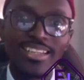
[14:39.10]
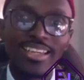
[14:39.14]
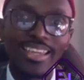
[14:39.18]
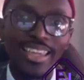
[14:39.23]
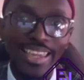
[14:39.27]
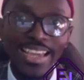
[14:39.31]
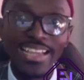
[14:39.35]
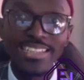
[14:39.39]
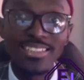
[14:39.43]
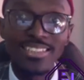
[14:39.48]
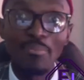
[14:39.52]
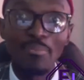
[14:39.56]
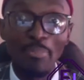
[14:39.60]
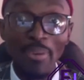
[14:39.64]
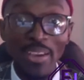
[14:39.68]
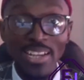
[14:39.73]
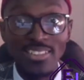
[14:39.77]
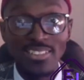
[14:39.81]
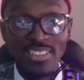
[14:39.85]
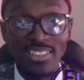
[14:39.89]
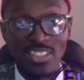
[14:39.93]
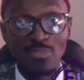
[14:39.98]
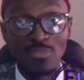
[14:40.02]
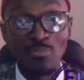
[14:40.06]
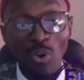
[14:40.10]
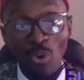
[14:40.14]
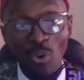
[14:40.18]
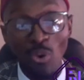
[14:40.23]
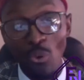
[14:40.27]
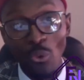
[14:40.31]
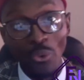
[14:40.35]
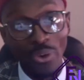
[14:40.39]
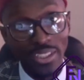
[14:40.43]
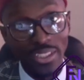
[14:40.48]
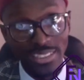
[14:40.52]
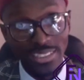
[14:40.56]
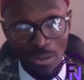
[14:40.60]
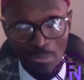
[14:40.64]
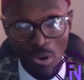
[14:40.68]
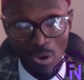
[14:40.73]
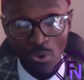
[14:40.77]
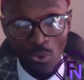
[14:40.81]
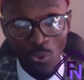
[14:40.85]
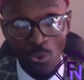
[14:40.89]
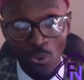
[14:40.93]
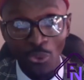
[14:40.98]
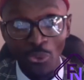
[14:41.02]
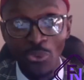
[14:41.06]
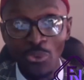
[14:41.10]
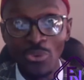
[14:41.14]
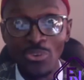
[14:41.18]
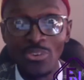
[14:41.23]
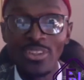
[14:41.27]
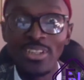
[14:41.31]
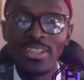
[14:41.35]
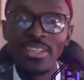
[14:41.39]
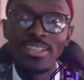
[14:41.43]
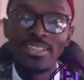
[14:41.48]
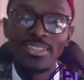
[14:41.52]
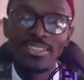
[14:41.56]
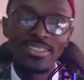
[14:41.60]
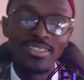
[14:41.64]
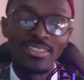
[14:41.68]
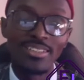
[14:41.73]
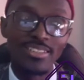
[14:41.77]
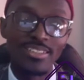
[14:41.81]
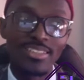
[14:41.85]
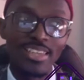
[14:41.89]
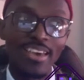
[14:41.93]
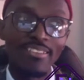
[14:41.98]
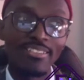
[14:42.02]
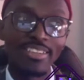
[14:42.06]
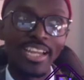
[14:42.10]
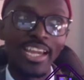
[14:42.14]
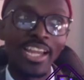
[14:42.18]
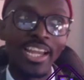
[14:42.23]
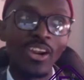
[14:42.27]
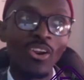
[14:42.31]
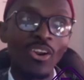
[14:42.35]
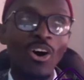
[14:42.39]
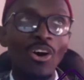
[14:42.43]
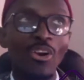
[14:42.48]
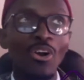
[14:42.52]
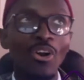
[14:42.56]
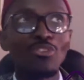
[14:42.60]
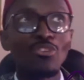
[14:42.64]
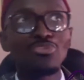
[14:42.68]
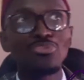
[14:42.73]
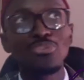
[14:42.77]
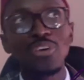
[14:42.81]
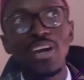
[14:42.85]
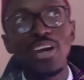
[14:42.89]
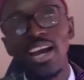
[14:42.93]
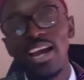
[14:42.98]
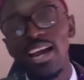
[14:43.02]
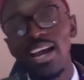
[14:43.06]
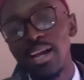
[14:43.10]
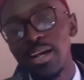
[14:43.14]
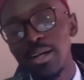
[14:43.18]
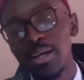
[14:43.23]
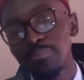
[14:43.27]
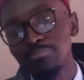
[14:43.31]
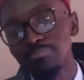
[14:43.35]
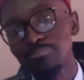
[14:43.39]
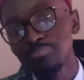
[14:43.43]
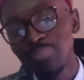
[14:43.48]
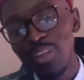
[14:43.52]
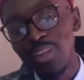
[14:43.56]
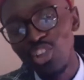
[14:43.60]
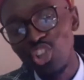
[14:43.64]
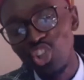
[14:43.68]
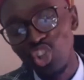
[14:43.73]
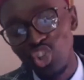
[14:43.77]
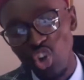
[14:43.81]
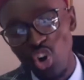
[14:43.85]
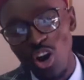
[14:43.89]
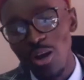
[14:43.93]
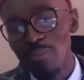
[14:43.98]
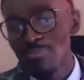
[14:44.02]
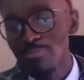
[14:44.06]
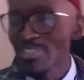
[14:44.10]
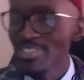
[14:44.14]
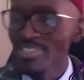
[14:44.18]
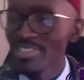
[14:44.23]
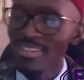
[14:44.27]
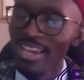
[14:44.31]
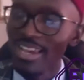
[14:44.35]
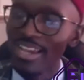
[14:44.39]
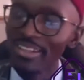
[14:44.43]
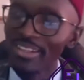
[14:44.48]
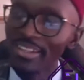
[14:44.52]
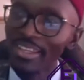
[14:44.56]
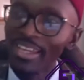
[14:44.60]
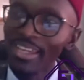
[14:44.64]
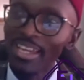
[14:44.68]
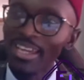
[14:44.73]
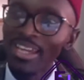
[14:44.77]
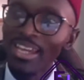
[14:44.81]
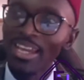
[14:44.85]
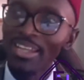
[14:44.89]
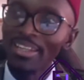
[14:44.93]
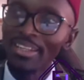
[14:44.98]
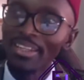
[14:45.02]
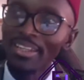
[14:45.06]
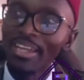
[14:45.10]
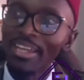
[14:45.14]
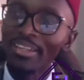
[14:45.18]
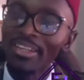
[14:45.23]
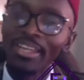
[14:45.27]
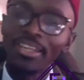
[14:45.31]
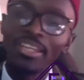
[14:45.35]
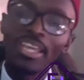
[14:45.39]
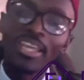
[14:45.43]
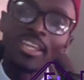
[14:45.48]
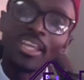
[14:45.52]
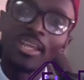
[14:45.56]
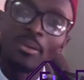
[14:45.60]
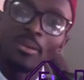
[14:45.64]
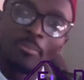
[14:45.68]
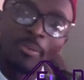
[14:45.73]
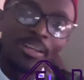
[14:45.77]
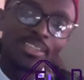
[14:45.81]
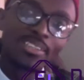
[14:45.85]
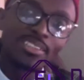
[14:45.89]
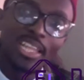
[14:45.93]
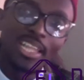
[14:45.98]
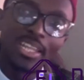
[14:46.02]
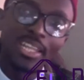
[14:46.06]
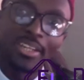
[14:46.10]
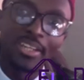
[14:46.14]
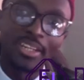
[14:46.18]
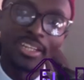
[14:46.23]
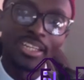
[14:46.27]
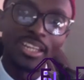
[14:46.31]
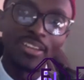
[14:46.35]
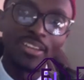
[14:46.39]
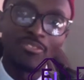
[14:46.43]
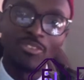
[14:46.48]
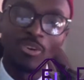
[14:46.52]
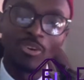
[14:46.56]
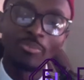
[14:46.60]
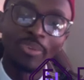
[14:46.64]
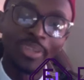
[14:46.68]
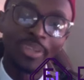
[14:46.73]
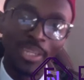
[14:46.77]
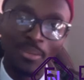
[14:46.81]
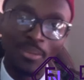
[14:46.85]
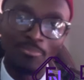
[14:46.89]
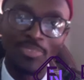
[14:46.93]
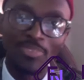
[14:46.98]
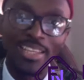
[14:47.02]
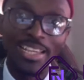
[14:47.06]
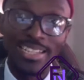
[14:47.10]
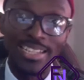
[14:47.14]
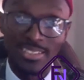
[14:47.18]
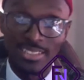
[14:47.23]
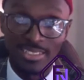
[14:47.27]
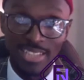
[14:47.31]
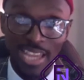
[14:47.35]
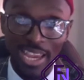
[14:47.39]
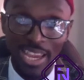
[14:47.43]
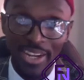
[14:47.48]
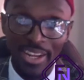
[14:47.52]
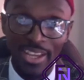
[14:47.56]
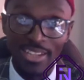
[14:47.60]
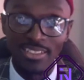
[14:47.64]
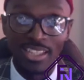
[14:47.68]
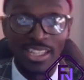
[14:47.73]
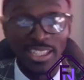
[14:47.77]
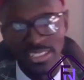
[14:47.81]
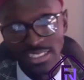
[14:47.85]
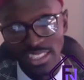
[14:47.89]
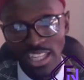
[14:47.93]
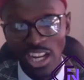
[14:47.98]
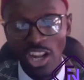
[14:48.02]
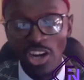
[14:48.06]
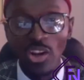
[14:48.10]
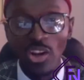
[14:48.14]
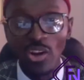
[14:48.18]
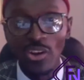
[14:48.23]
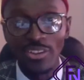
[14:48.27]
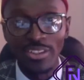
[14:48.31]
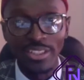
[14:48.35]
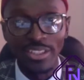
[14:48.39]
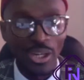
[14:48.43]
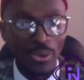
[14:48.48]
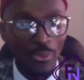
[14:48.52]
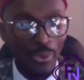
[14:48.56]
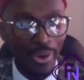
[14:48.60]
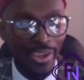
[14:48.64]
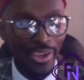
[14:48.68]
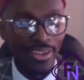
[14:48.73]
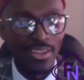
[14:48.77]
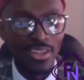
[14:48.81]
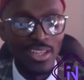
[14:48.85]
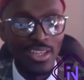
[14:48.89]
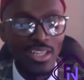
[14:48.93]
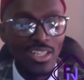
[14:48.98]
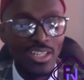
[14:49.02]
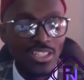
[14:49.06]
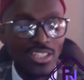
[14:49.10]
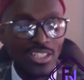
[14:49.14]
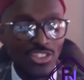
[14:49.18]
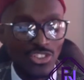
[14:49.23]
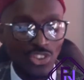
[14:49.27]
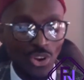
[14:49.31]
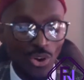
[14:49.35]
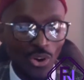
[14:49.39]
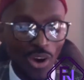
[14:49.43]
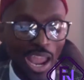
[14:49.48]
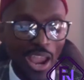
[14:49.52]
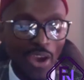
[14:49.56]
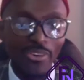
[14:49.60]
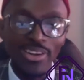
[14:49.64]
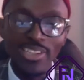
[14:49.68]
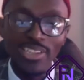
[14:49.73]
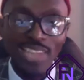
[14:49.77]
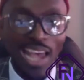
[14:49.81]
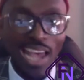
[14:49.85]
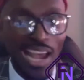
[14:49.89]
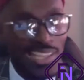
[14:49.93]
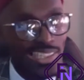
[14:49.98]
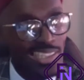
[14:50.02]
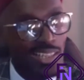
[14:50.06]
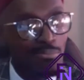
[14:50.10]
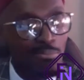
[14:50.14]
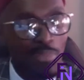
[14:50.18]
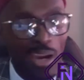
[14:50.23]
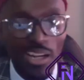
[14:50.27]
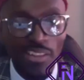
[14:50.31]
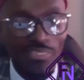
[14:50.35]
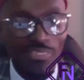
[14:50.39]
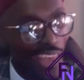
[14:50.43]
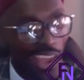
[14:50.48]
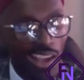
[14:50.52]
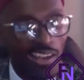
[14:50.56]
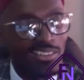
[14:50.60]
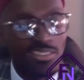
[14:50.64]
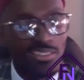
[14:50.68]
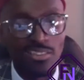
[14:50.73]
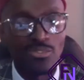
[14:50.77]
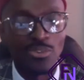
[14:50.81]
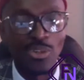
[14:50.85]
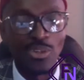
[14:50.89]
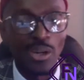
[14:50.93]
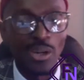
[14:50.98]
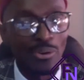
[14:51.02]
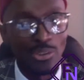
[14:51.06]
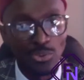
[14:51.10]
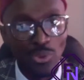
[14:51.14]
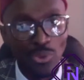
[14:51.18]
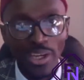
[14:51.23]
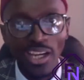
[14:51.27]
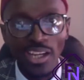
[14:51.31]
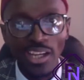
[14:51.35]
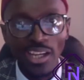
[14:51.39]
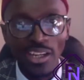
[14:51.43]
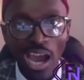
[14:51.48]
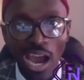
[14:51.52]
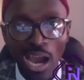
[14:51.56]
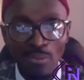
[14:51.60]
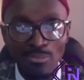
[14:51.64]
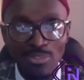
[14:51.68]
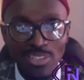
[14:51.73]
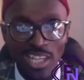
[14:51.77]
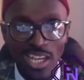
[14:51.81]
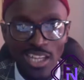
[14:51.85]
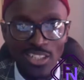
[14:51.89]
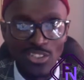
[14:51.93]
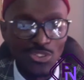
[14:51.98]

He's a business mogul in Tabankulu. He's having a lot of shops and the buildings that are rented from him. He's a tenant, and there's a lot in a way. So I always ask him many things when I was working at ABSA.